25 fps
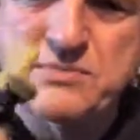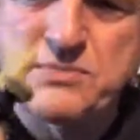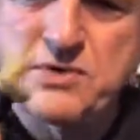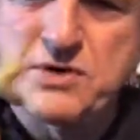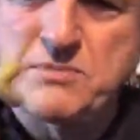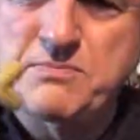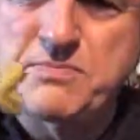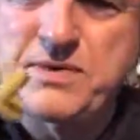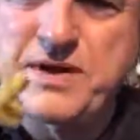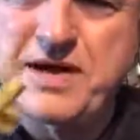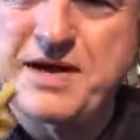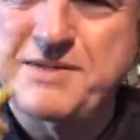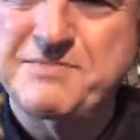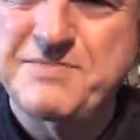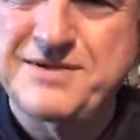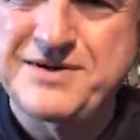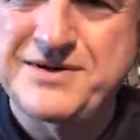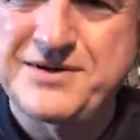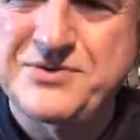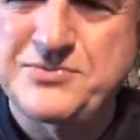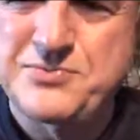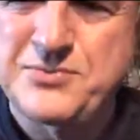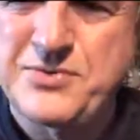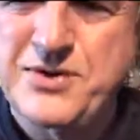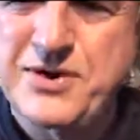it will break, but
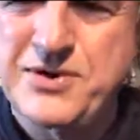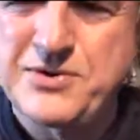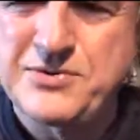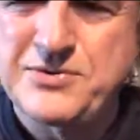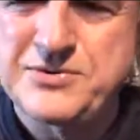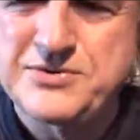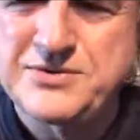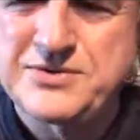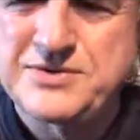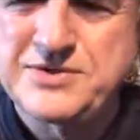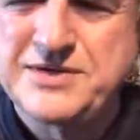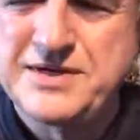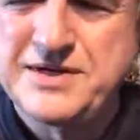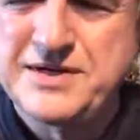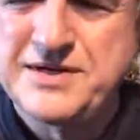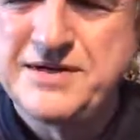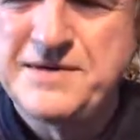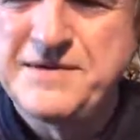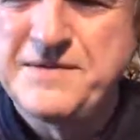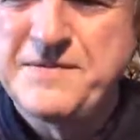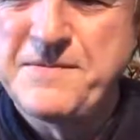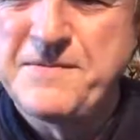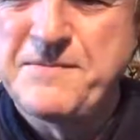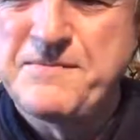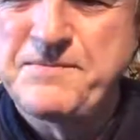it won't.
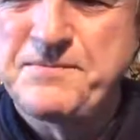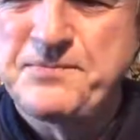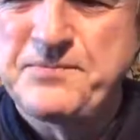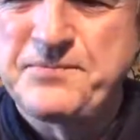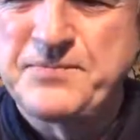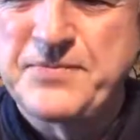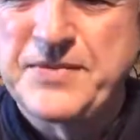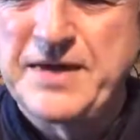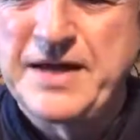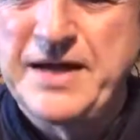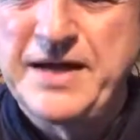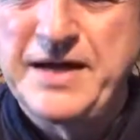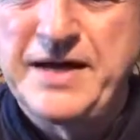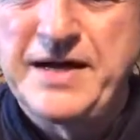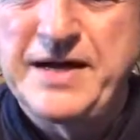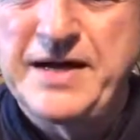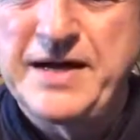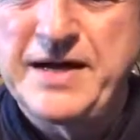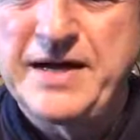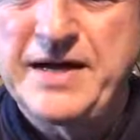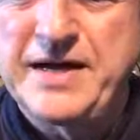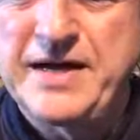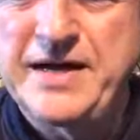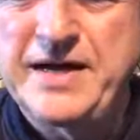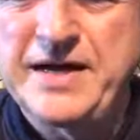
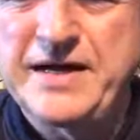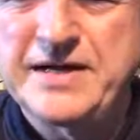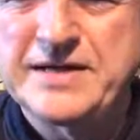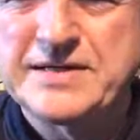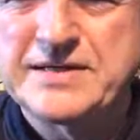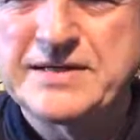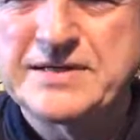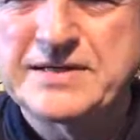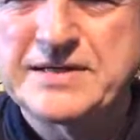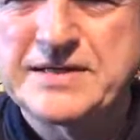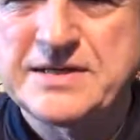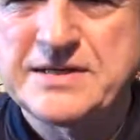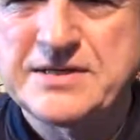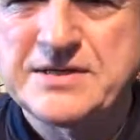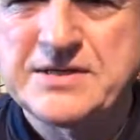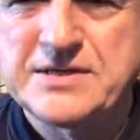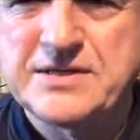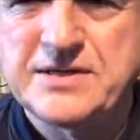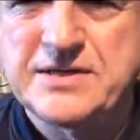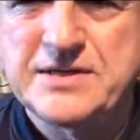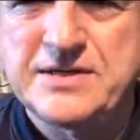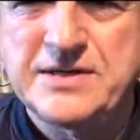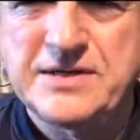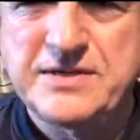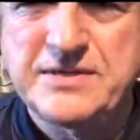And
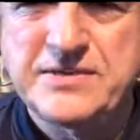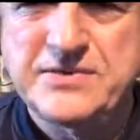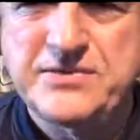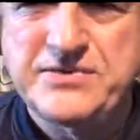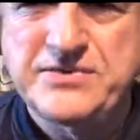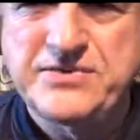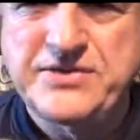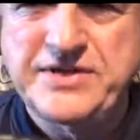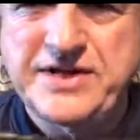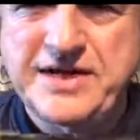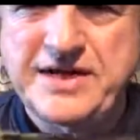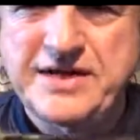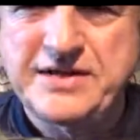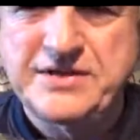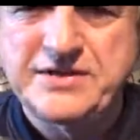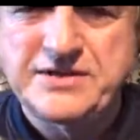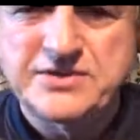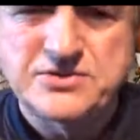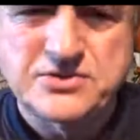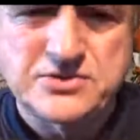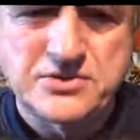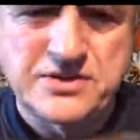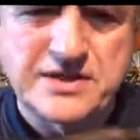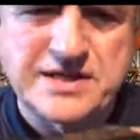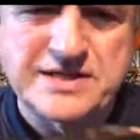then,
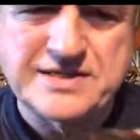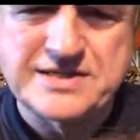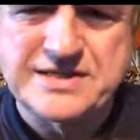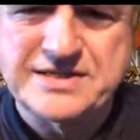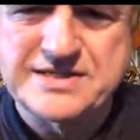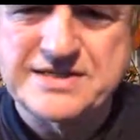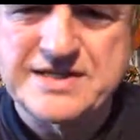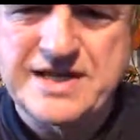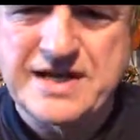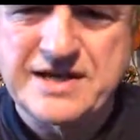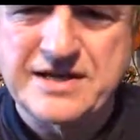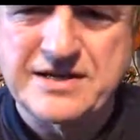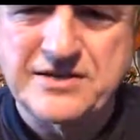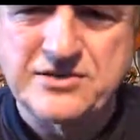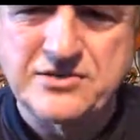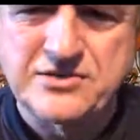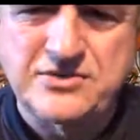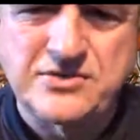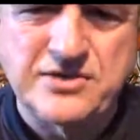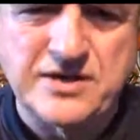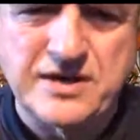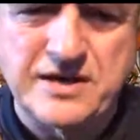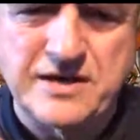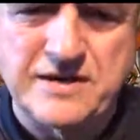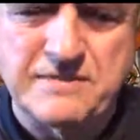so that's the second
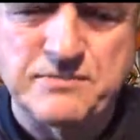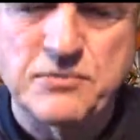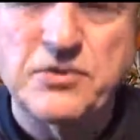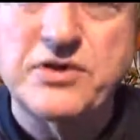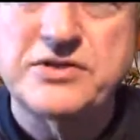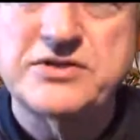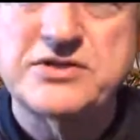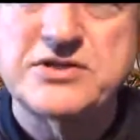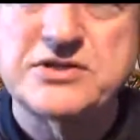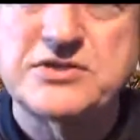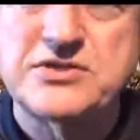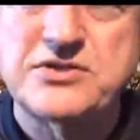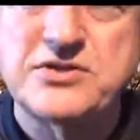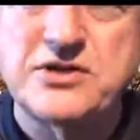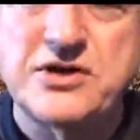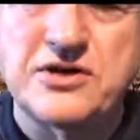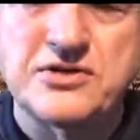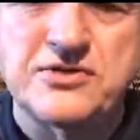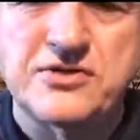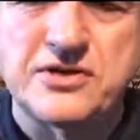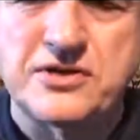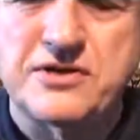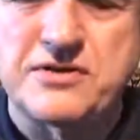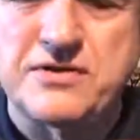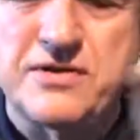thing. Not the
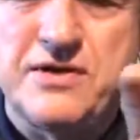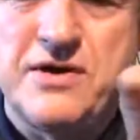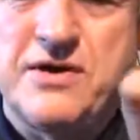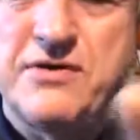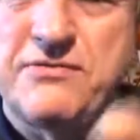third thing.